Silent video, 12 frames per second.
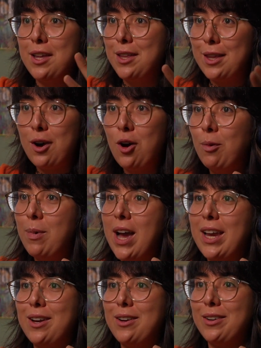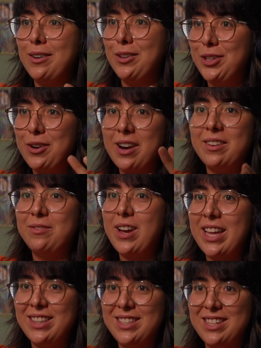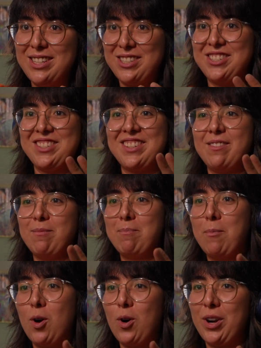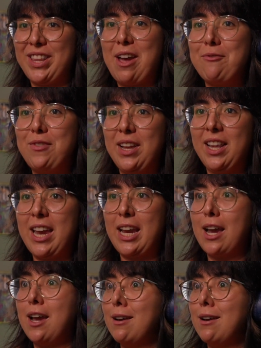the whole bike on your advantage more than feeling